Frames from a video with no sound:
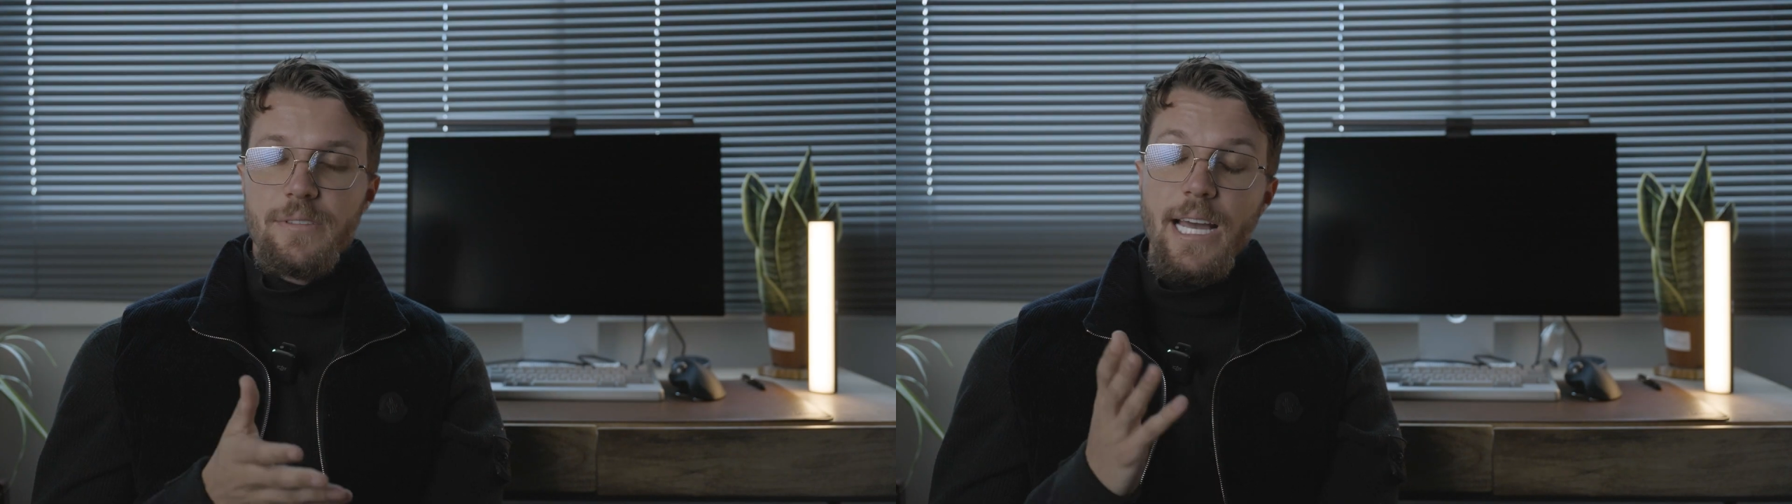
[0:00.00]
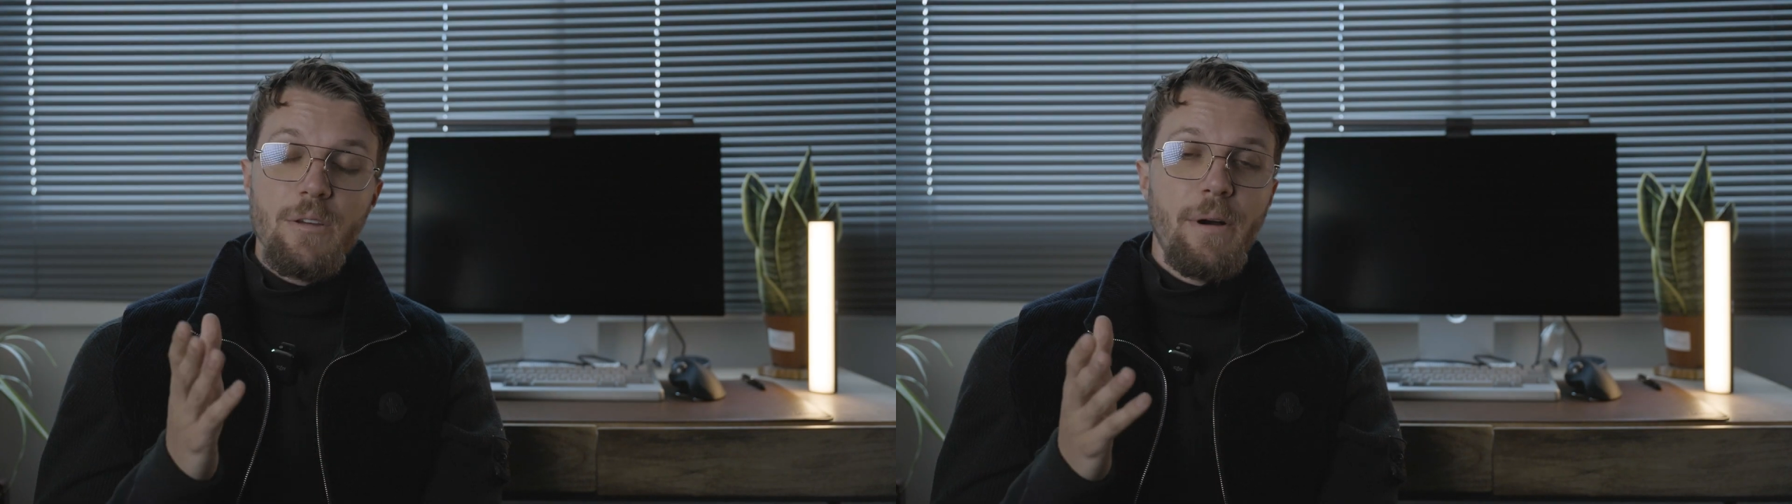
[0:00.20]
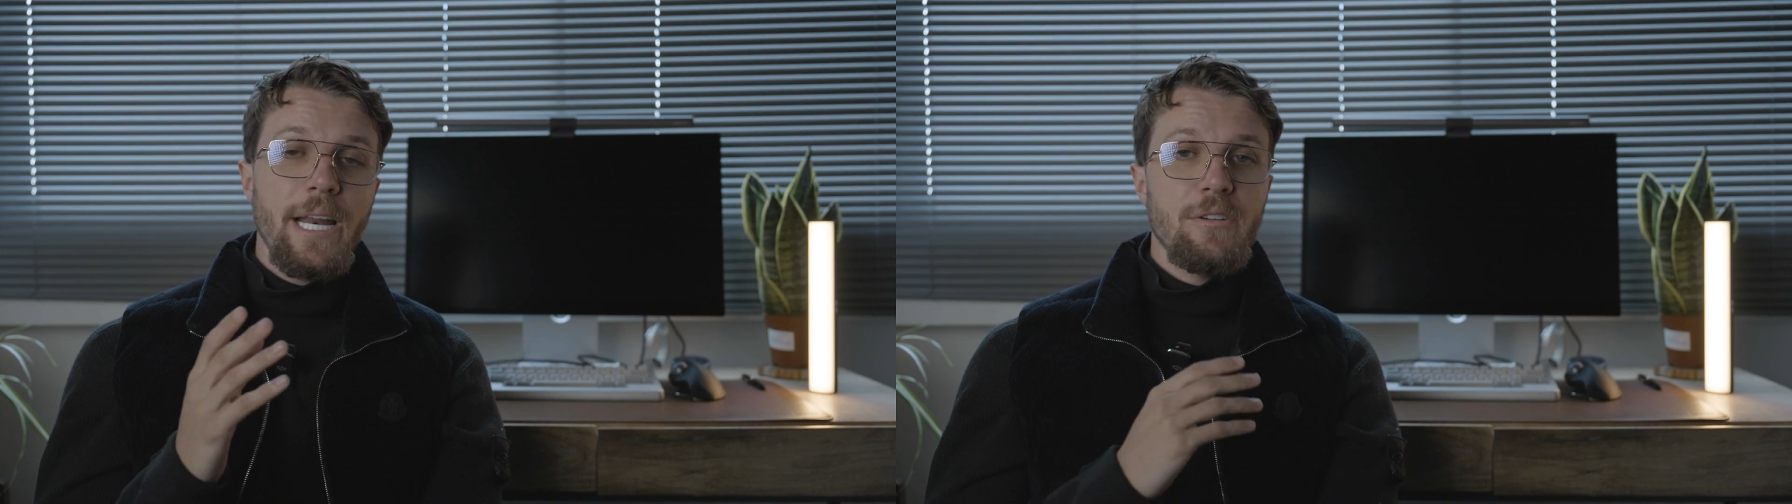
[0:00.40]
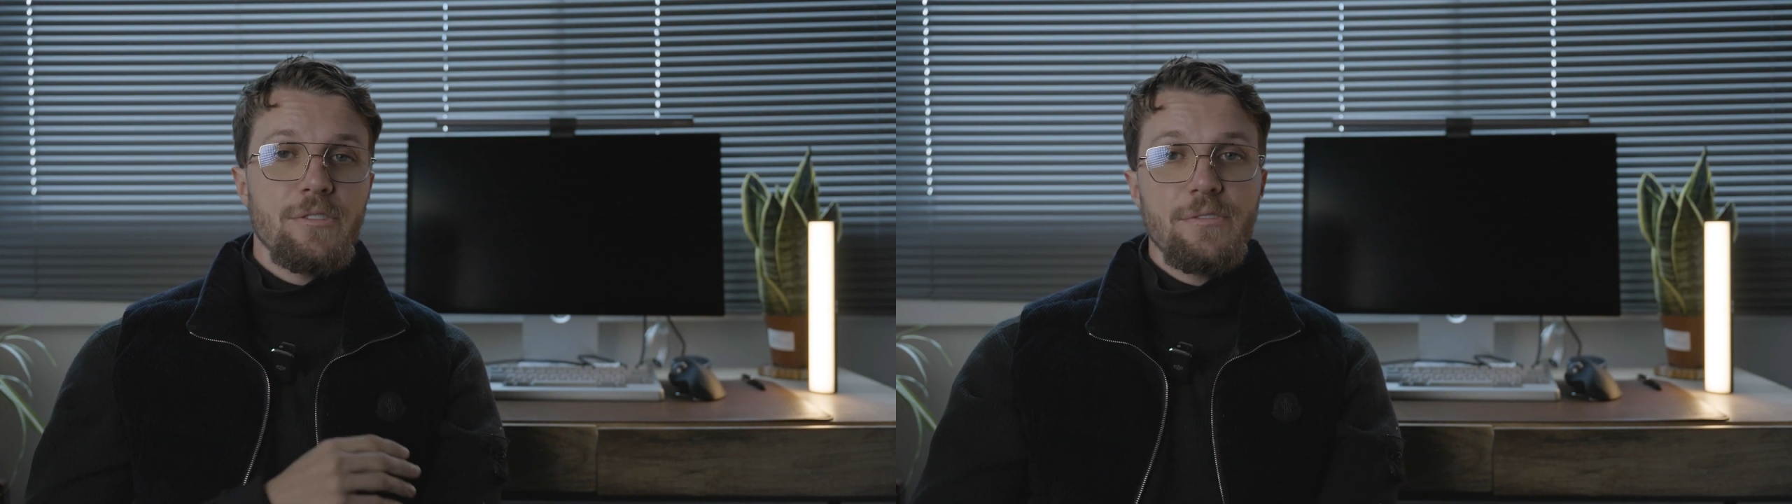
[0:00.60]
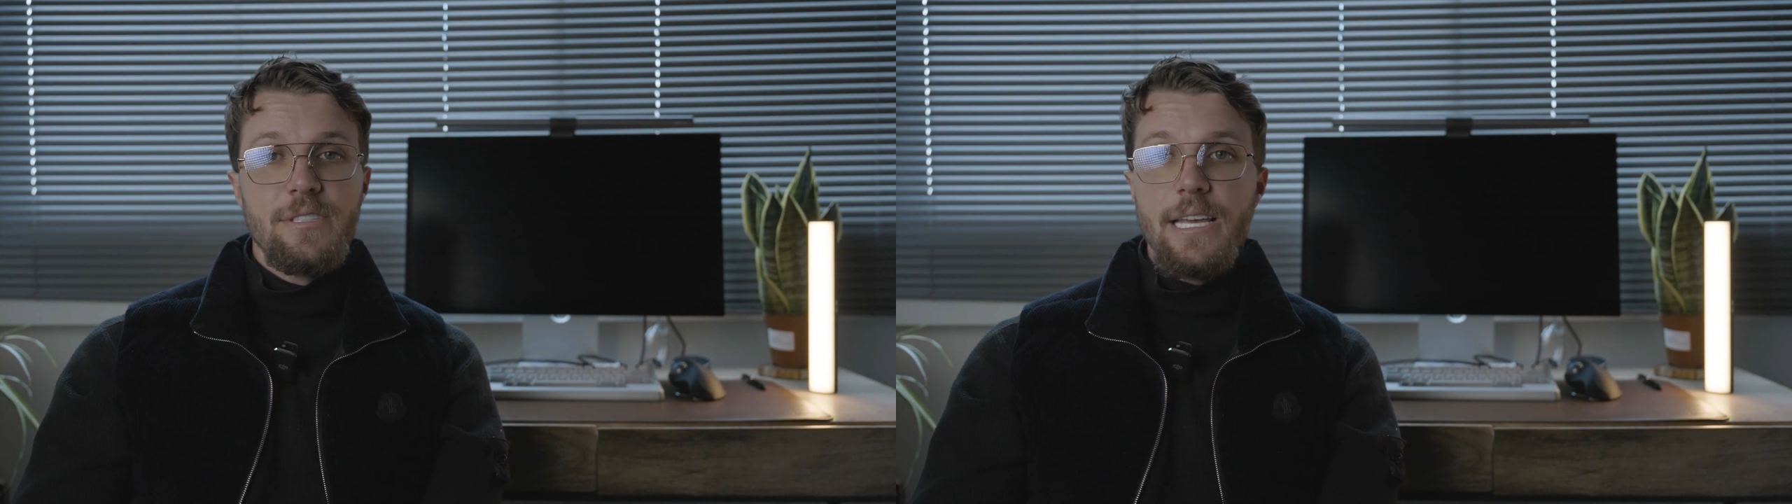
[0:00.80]
Now you might
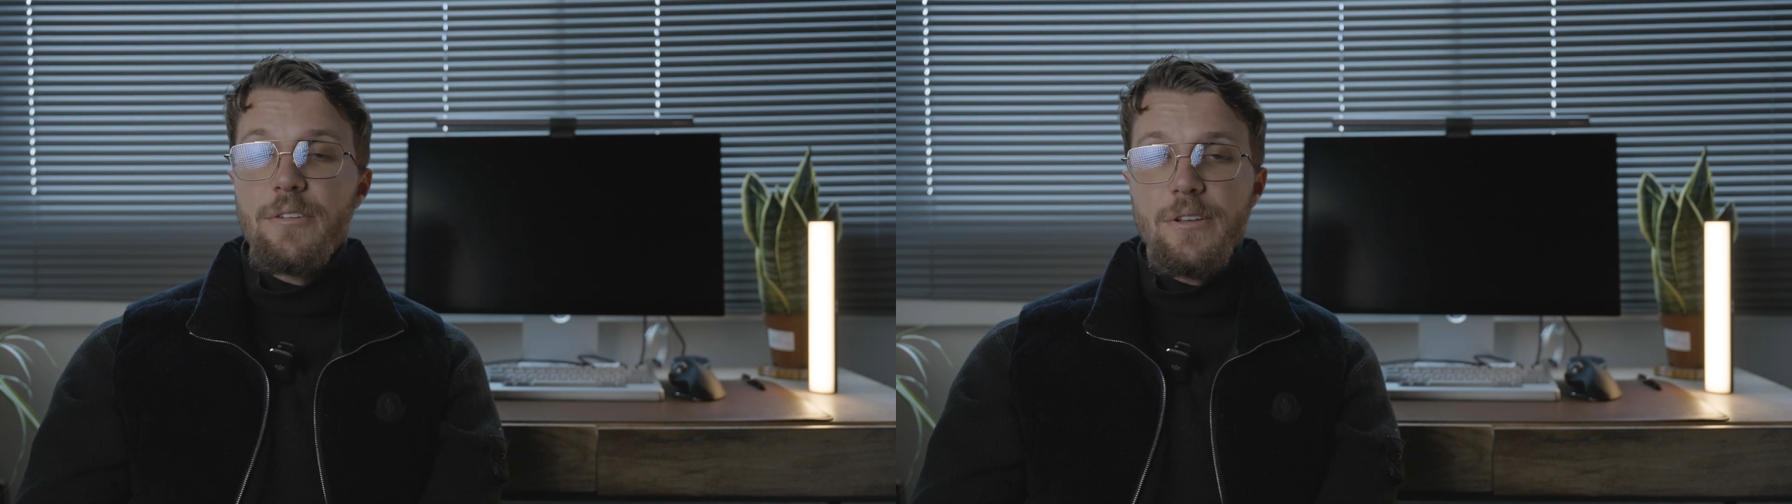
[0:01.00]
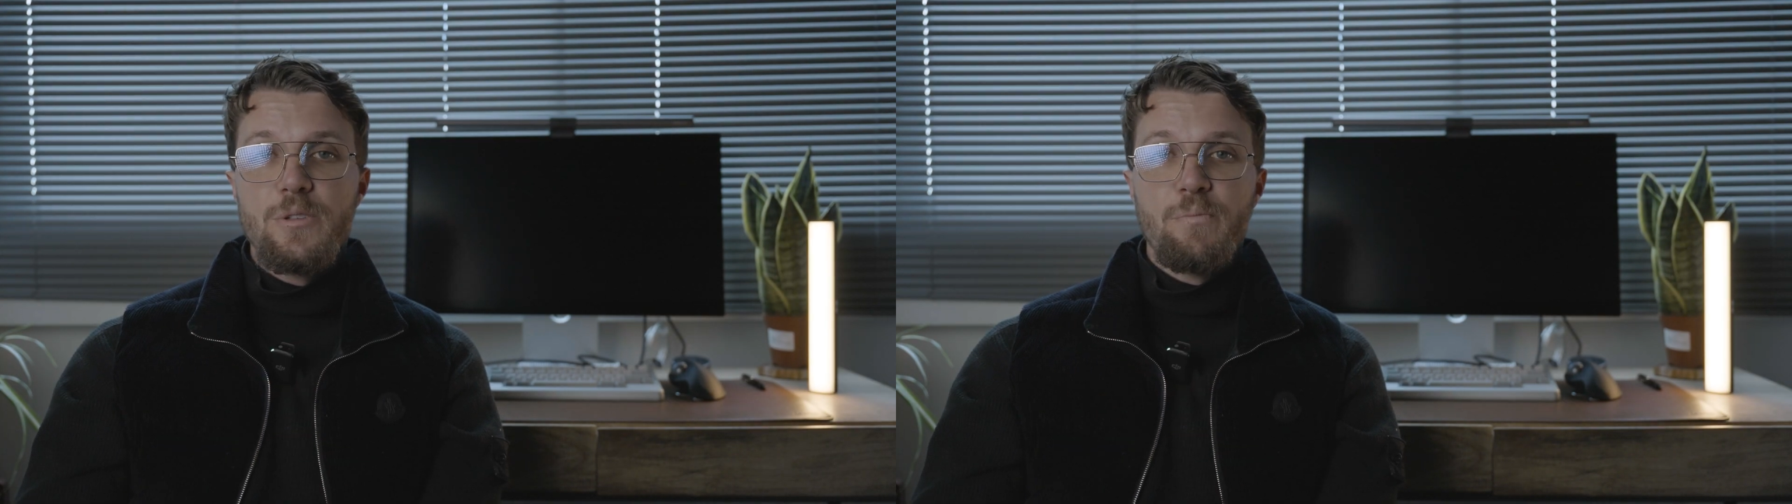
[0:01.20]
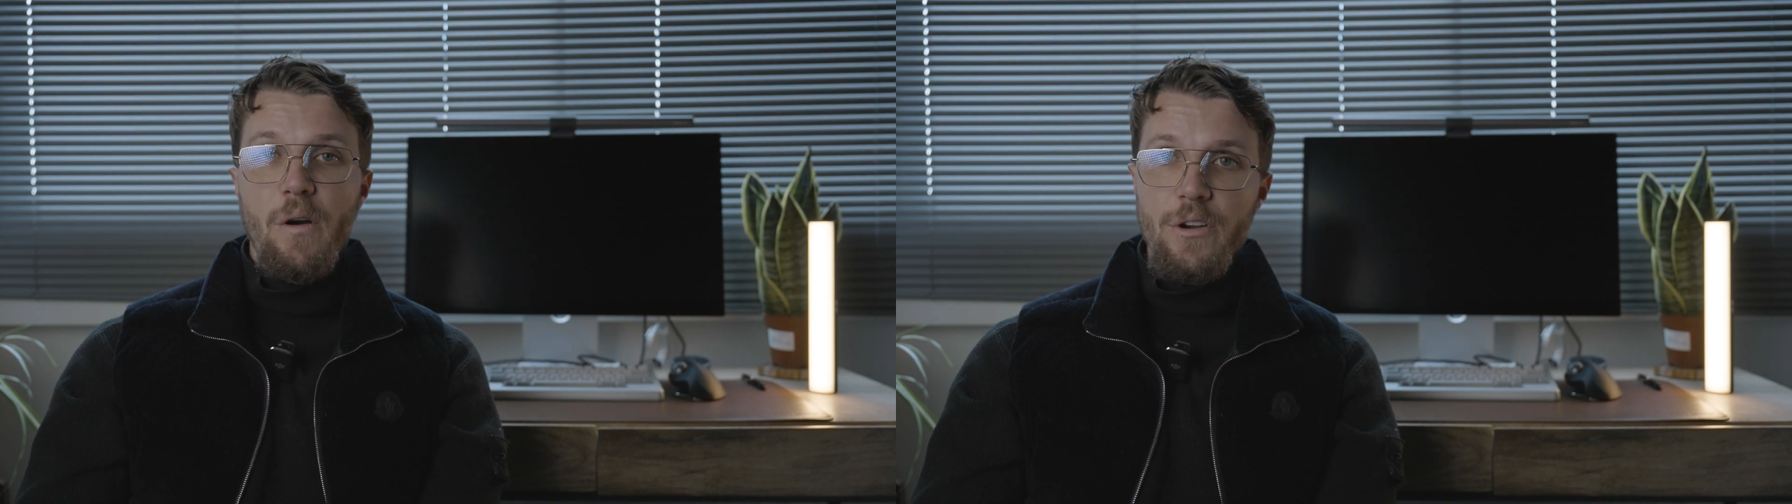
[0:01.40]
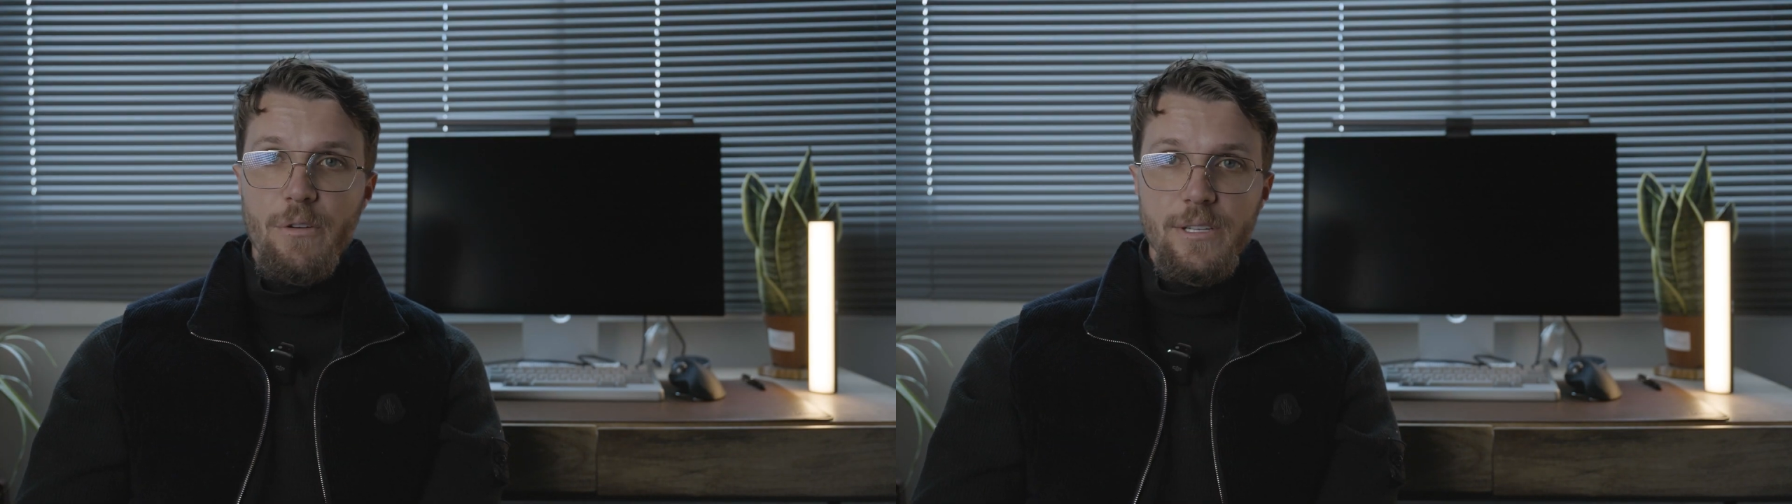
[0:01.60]
also say you can just partner